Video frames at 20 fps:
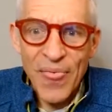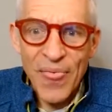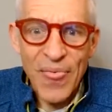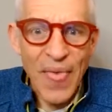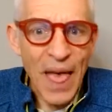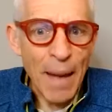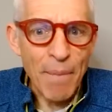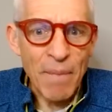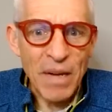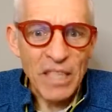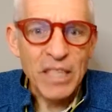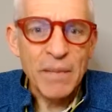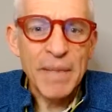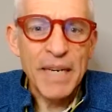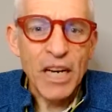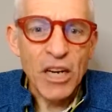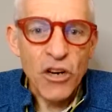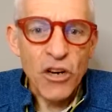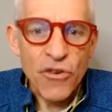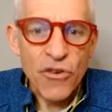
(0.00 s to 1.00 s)
that must have
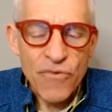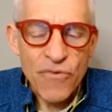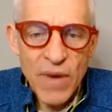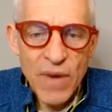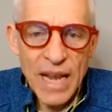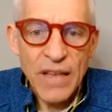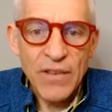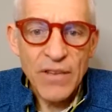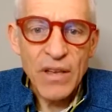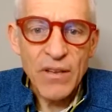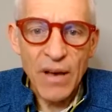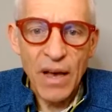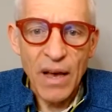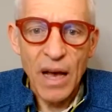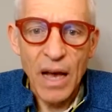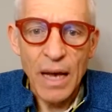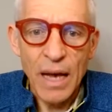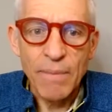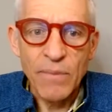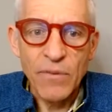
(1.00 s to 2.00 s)
been a crazy
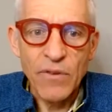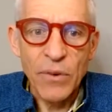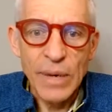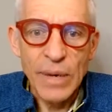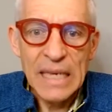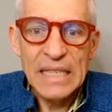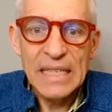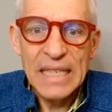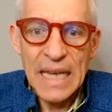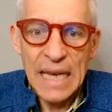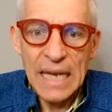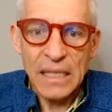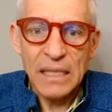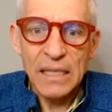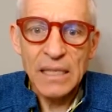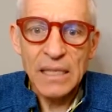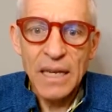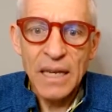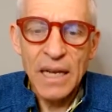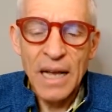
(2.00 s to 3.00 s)
time to
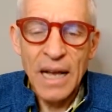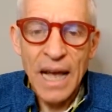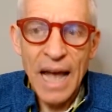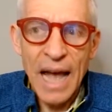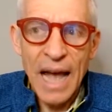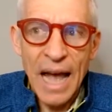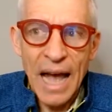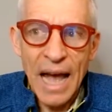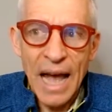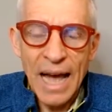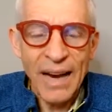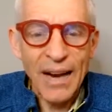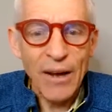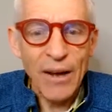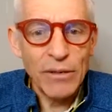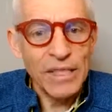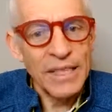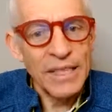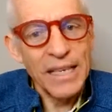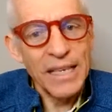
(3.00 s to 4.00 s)
exist. And I
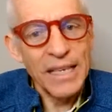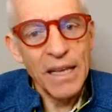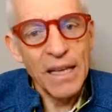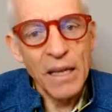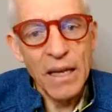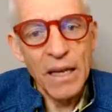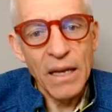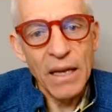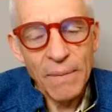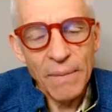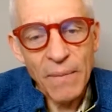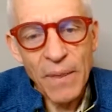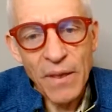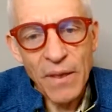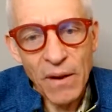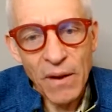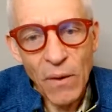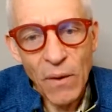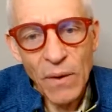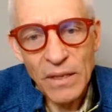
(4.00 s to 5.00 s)
was thinking that,
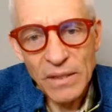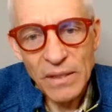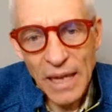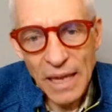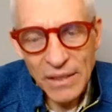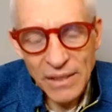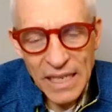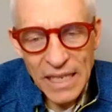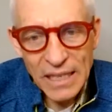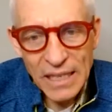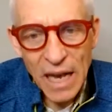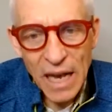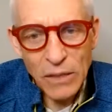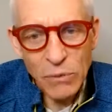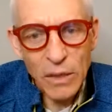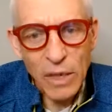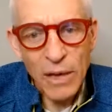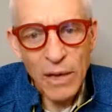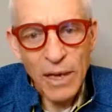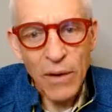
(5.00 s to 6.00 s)
as these guys
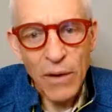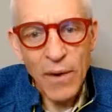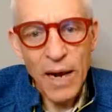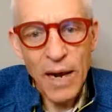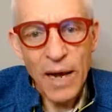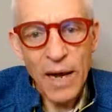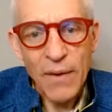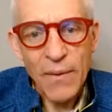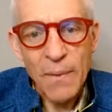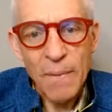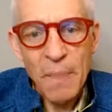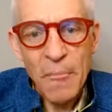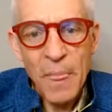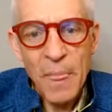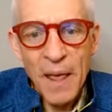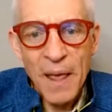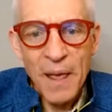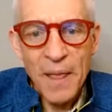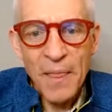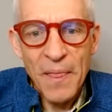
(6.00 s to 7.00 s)
were going around,
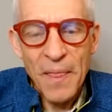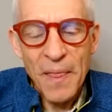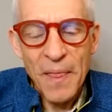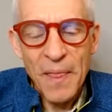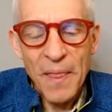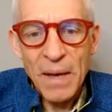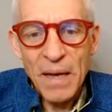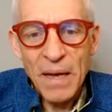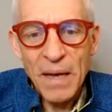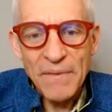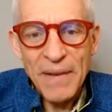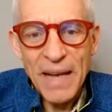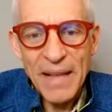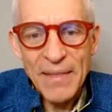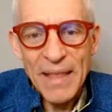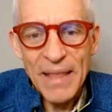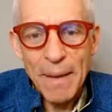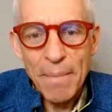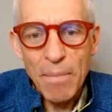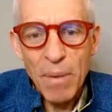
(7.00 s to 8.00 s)
they must have had
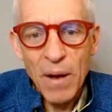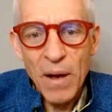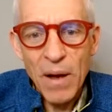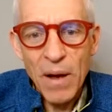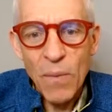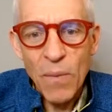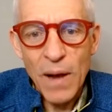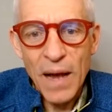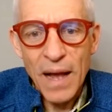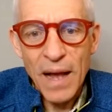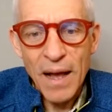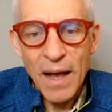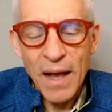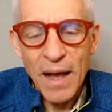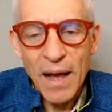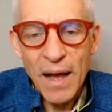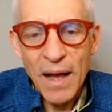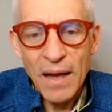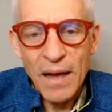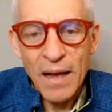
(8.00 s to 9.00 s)
that part where,
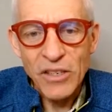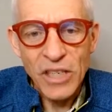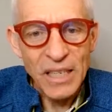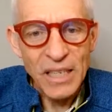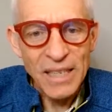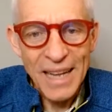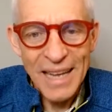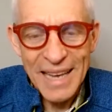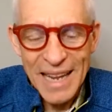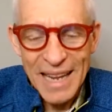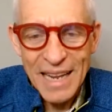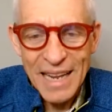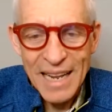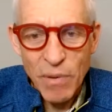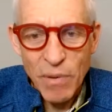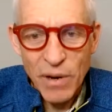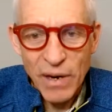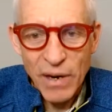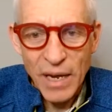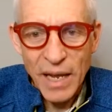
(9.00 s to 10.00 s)
just like
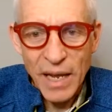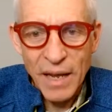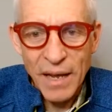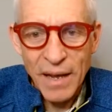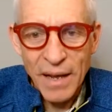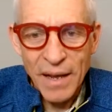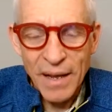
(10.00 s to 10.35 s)
anybody,